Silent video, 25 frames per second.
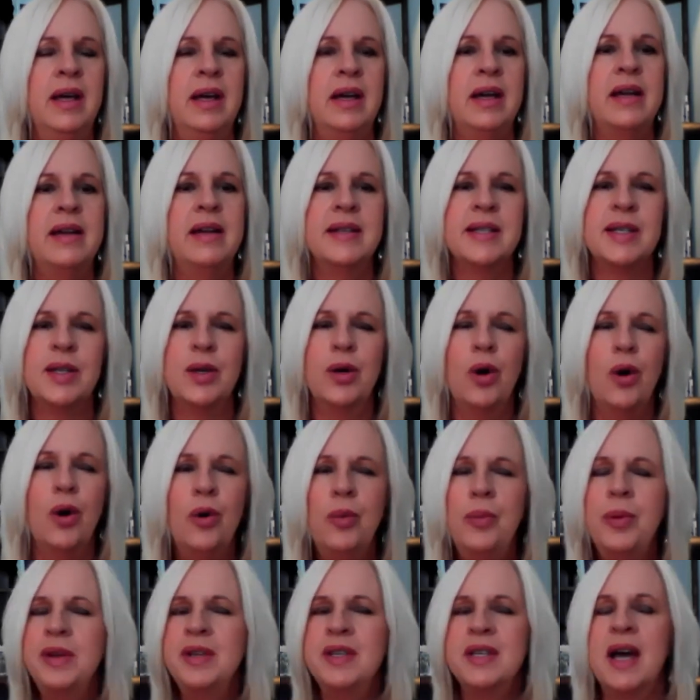and it's an
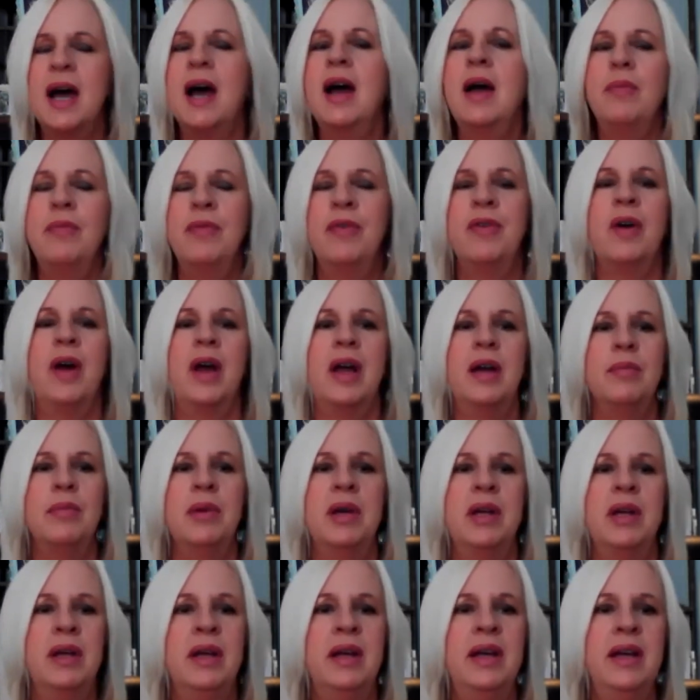open time frame.